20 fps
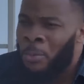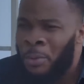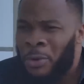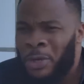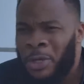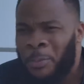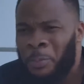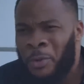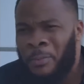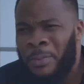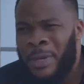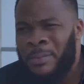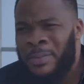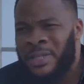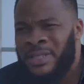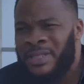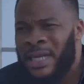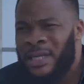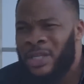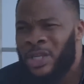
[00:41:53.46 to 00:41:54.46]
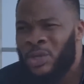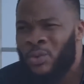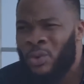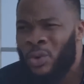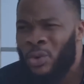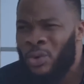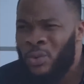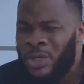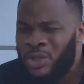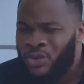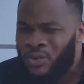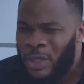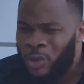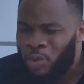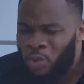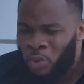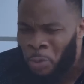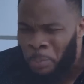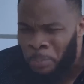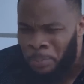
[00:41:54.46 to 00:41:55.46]
But the problem is that they will always try
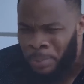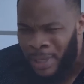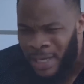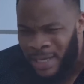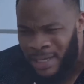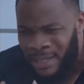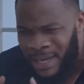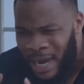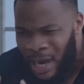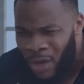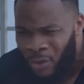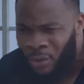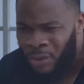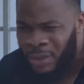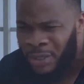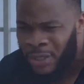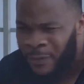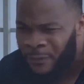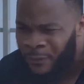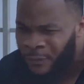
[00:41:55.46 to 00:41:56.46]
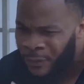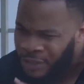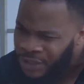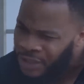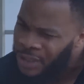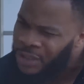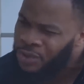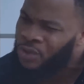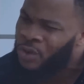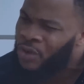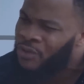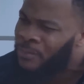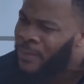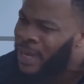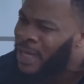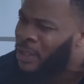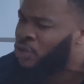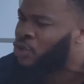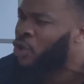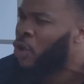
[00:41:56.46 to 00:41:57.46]
to play down on the efficiency of my